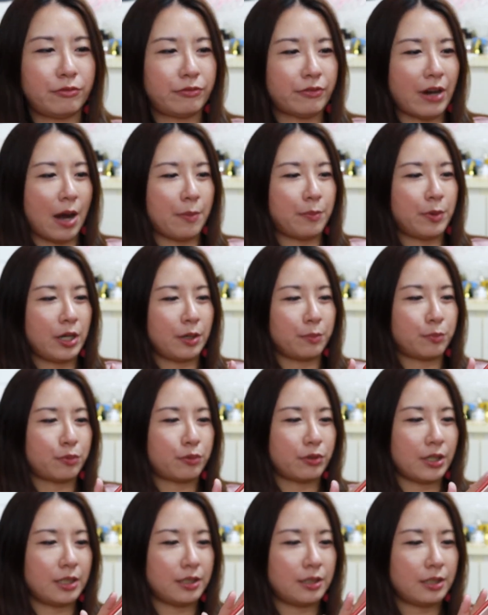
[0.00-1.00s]
fabric
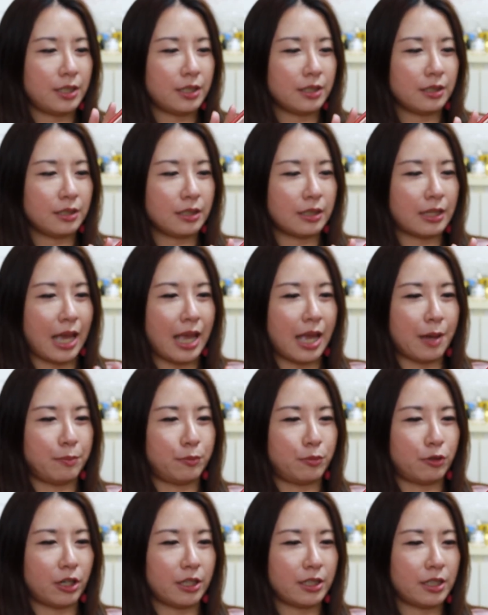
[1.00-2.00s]
printing like
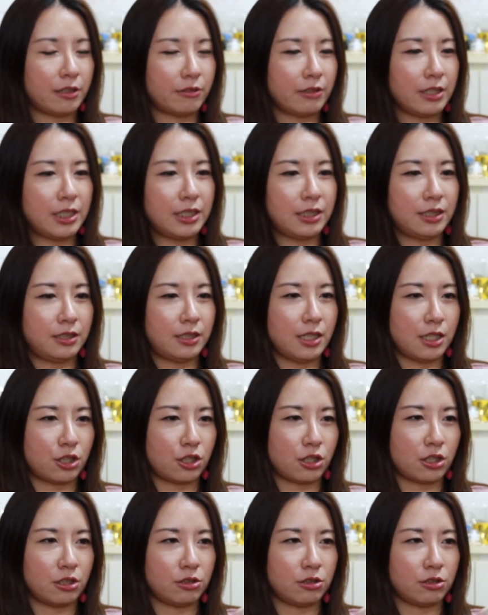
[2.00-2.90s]
embroidery stitched